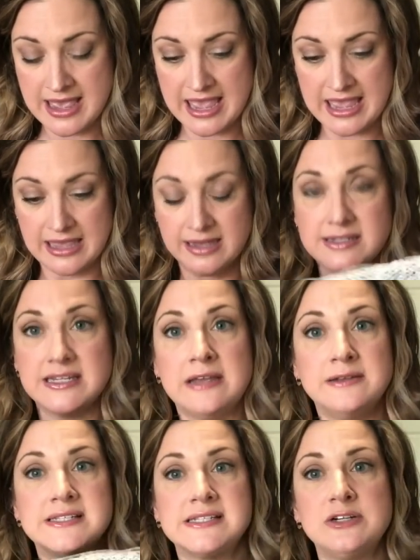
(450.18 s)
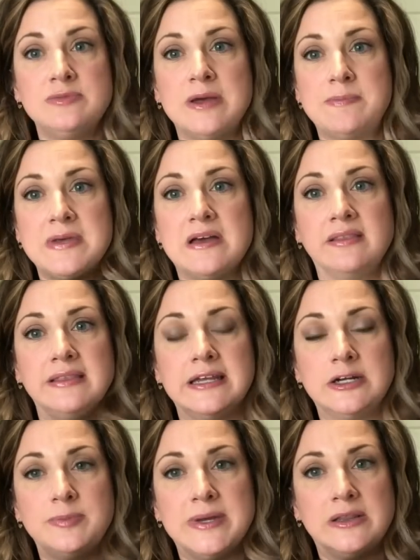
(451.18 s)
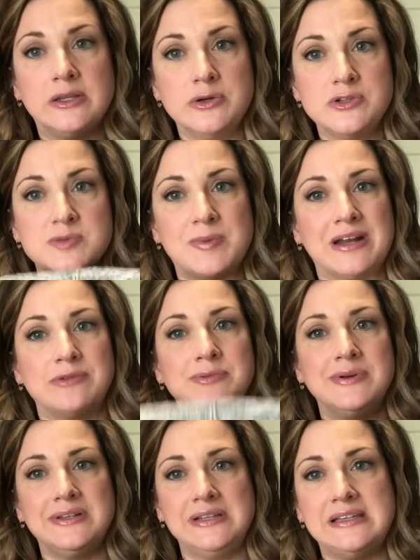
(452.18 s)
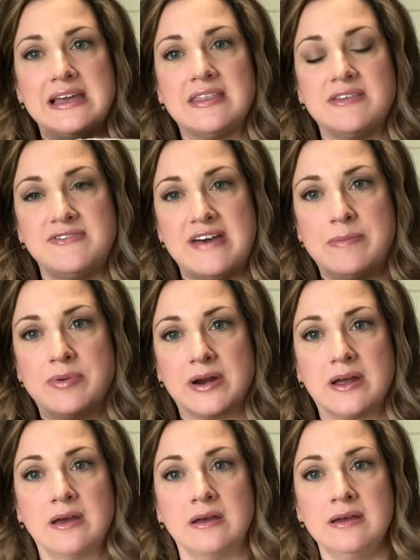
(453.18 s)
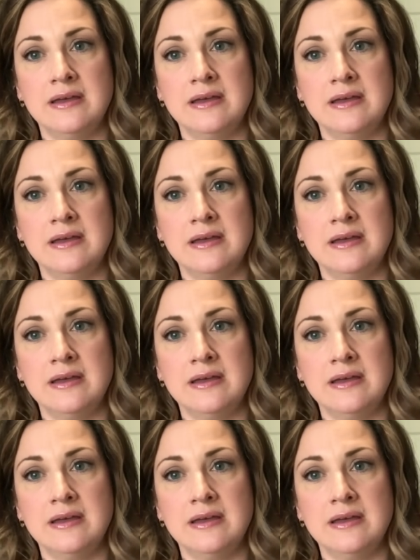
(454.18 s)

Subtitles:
and it still might be a little bit loose, but I really like the fabric.